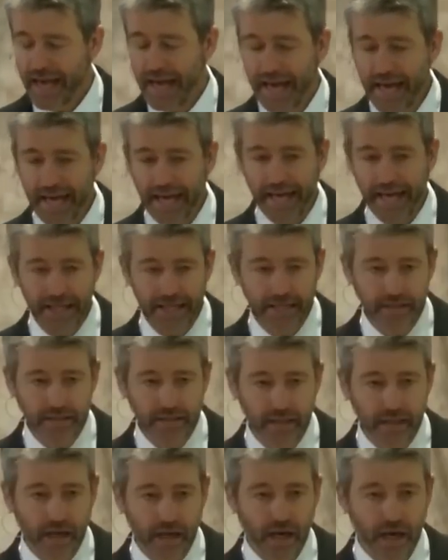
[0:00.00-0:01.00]

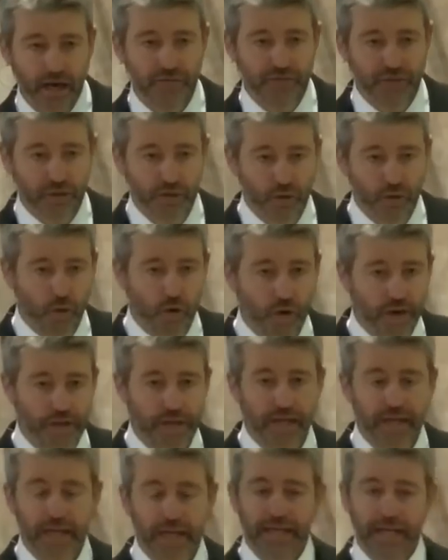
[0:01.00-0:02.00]
And of the Lord.